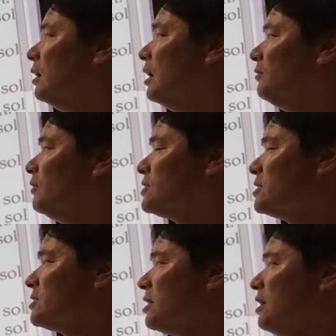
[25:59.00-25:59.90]
Um, what's
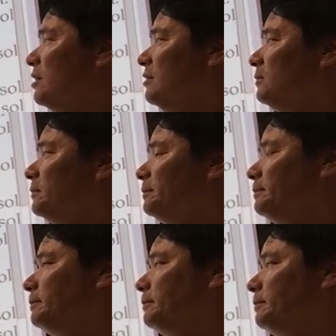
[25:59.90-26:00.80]
this called?
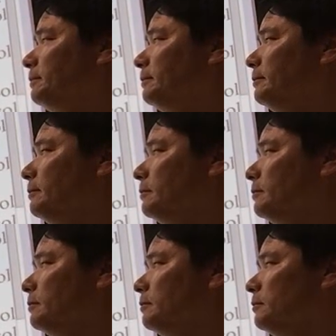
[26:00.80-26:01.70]

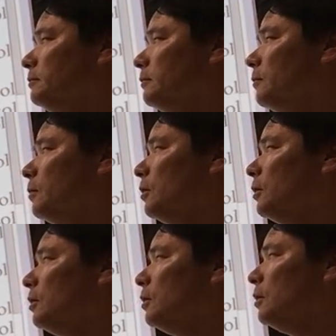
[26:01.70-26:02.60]
Iron trichloride.